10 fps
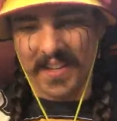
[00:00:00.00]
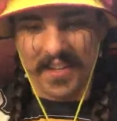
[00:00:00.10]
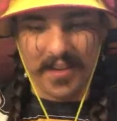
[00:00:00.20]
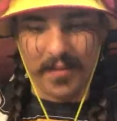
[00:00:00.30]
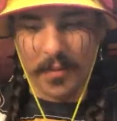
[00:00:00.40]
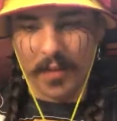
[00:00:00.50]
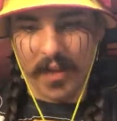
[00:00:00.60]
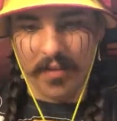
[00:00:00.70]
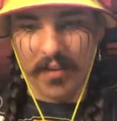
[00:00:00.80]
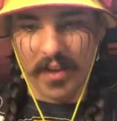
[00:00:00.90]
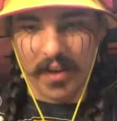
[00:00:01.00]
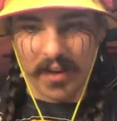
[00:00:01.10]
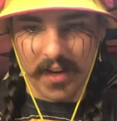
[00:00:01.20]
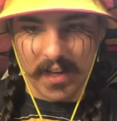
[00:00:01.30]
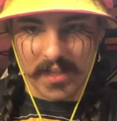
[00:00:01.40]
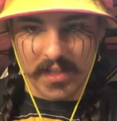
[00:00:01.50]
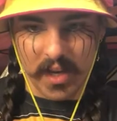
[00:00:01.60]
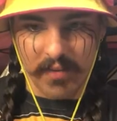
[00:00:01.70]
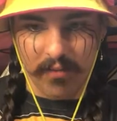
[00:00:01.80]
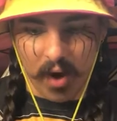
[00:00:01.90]
And what we have here, it is
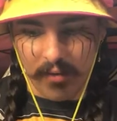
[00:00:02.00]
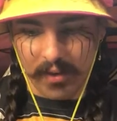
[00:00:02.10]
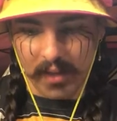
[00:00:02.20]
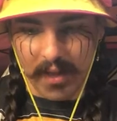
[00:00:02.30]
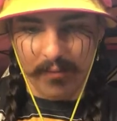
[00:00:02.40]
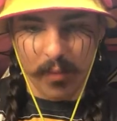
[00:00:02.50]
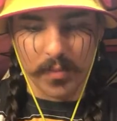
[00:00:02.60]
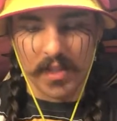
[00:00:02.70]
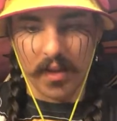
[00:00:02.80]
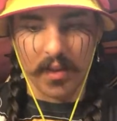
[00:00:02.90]
Evolving Lifeform Cell.